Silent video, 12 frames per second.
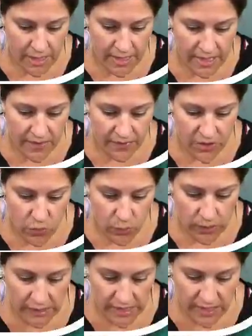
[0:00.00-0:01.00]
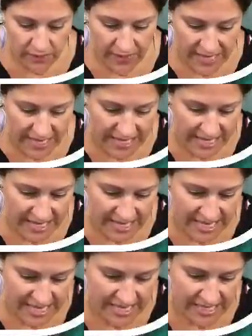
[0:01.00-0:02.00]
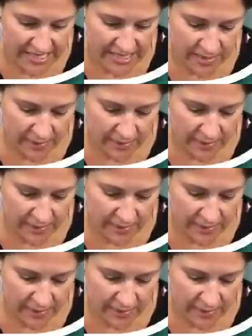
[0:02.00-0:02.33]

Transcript: individually if I can.